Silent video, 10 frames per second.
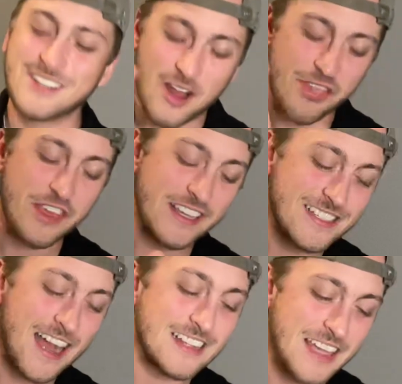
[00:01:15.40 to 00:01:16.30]
nothing is
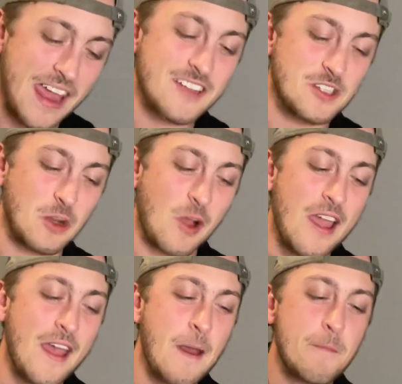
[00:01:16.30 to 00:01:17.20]
not the answer.
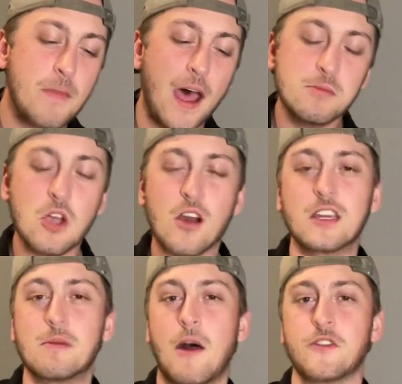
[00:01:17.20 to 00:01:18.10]
I'm talking
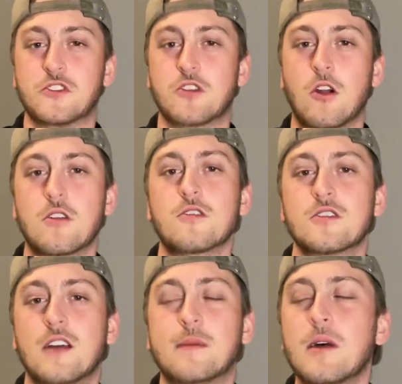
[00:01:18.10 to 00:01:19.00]
about the starters.
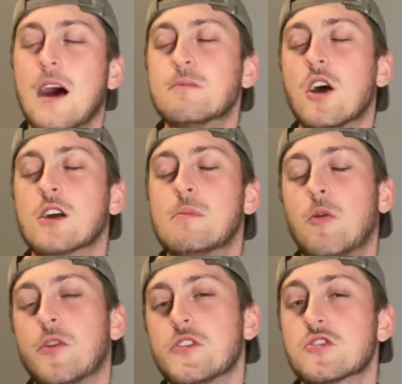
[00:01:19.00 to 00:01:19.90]
I'm, I'm talking about
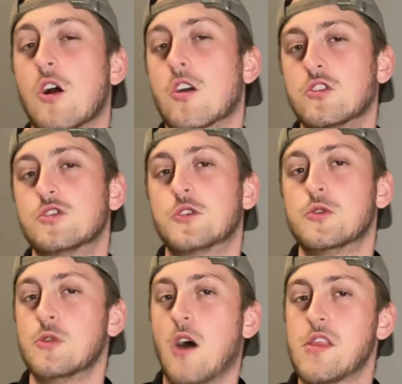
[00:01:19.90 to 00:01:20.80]
with the starters you
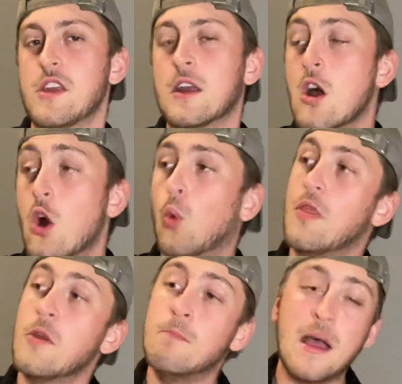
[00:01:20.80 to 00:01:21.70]
do nothing. With
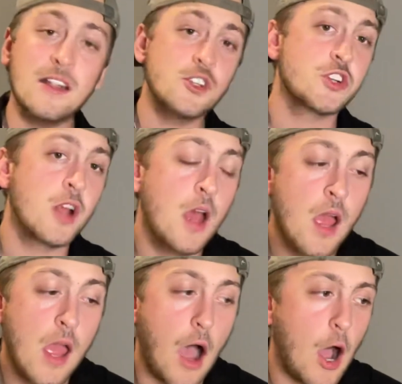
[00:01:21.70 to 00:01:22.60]
the bench.
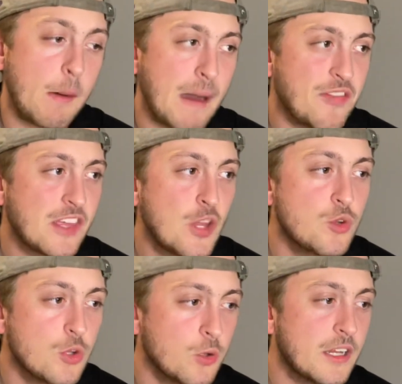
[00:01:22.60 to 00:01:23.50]
Um, I think you
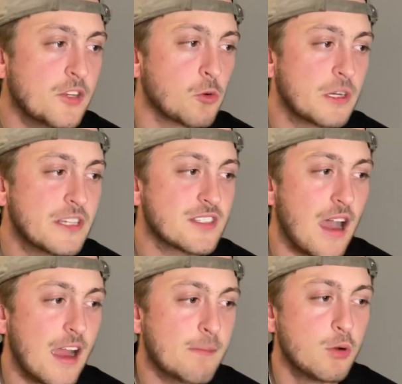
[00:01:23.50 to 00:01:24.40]
do need to re
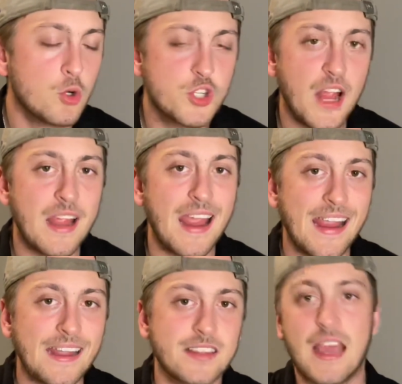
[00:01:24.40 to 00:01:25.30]
sign Boucher
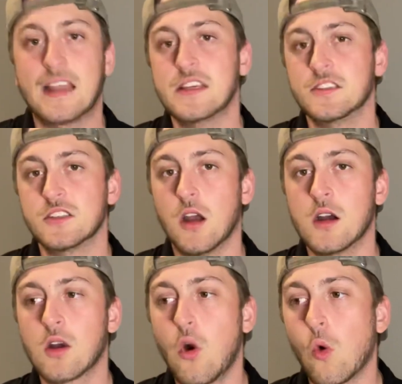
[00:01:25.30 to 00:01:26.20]
and Thaddeus
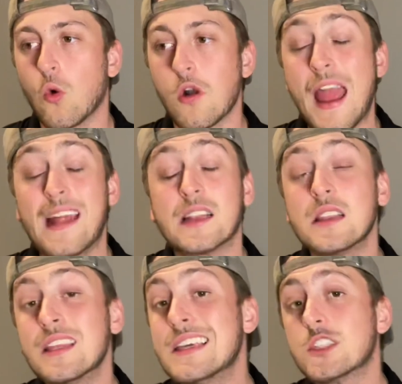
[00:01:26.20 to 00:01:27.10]
Young, or at
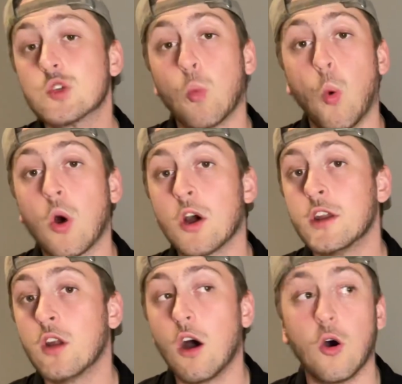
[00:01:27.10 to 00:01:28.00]
least
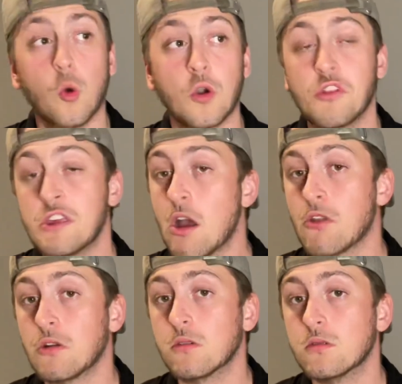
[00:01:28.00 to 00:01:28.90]
one or the
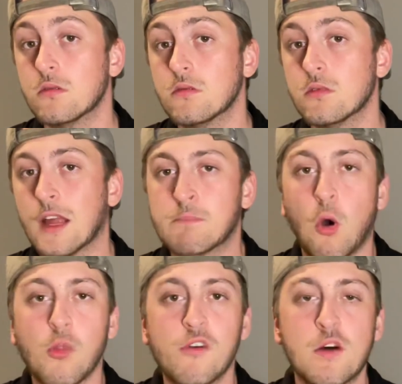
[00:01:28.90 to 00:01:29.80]
other. Like
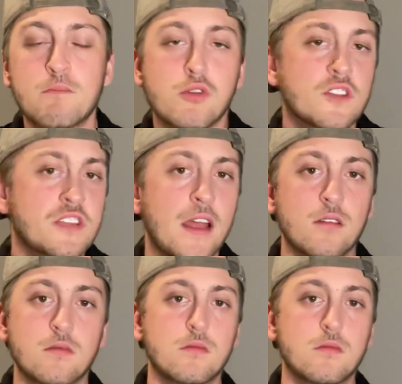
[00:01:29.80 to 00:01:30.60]
both of them present